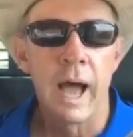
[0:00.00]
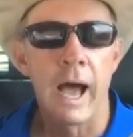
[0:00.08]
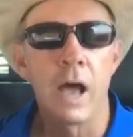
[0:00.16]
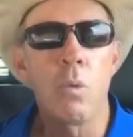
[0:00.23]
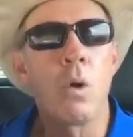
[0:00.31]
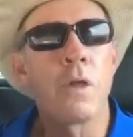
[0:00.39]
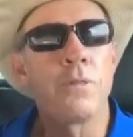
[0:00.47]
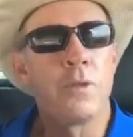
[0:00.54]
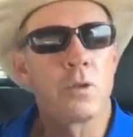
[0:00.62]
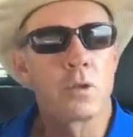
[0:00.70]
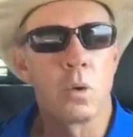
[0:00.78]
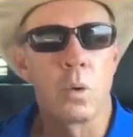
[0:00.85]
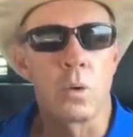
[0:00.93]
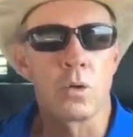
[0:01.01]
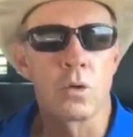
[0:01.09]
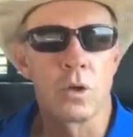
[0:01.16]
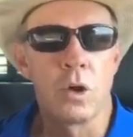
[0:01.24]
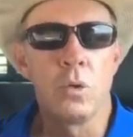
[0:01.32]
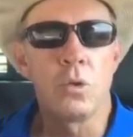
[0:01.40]
I want this horse
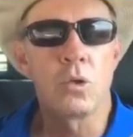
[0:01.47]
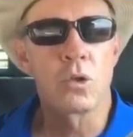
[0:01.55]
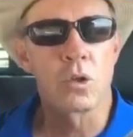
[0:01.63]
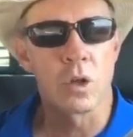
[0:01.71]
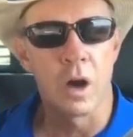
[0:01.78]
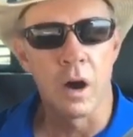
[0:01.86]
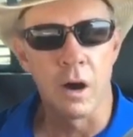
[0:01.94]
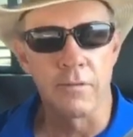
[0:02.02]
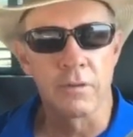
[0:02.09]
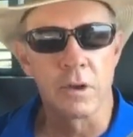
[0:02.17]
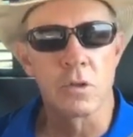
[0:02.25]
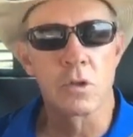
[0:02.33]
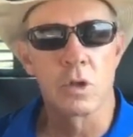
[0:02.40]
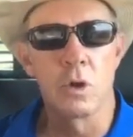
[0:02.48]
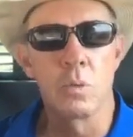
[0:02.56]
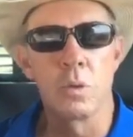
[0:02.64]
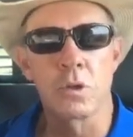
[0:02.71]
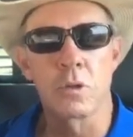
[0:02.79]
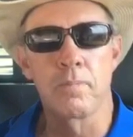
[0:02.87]
so soft and so
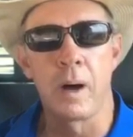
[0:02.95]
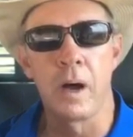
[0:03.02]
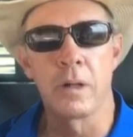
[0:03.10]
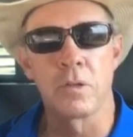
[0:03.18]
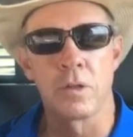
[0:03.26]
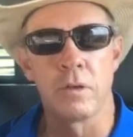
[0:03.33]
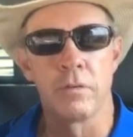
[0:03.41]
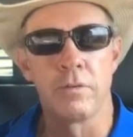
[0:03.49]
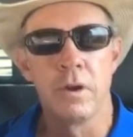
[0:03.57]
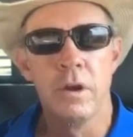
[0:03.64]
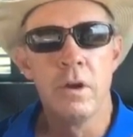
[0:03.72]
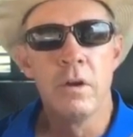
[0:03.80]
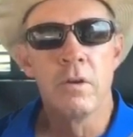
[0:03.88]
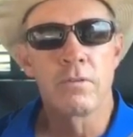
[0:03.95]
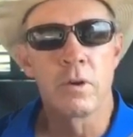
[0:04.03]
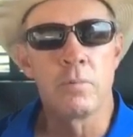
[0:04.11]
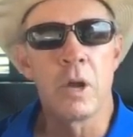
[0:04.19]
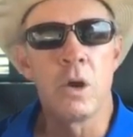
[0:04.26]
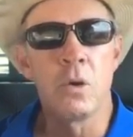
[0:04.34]
responsive
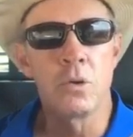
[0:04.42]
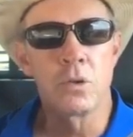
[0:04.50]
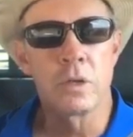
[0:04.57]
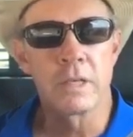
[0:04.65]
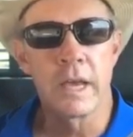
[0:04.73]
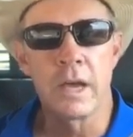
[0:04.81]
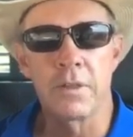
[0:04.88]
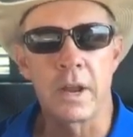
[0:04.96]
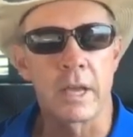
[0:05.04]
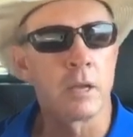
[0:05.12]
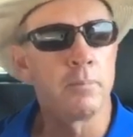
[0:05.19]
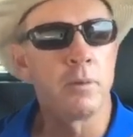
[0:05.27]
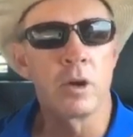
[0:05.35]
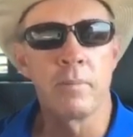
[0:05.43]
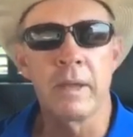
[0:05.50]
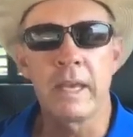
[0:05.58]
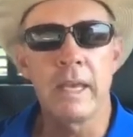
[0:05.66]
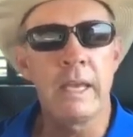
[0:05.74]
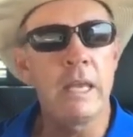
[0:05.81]
from nose to tail that I can put them
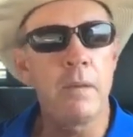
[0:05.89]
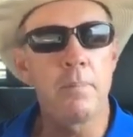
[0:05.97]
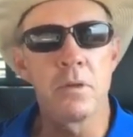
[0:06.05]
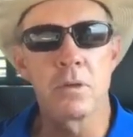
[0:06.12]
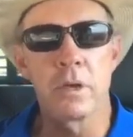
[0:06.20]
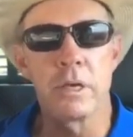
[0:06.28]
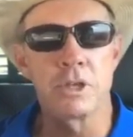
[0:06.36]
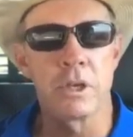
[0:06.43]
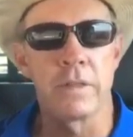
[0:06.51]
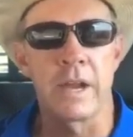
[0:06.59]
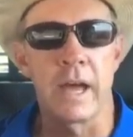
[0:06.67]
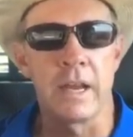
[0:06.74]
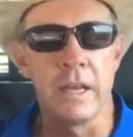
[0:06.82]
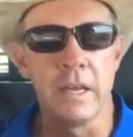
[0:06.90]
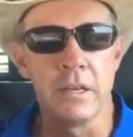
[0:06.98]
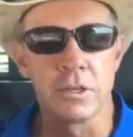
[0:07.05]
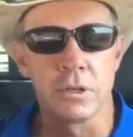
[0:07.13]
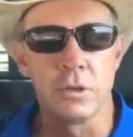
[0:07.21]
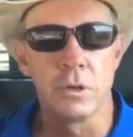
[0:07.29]
in any position that I
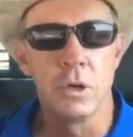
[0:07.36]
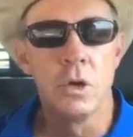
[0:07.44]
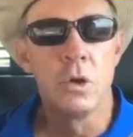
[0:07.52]
need to.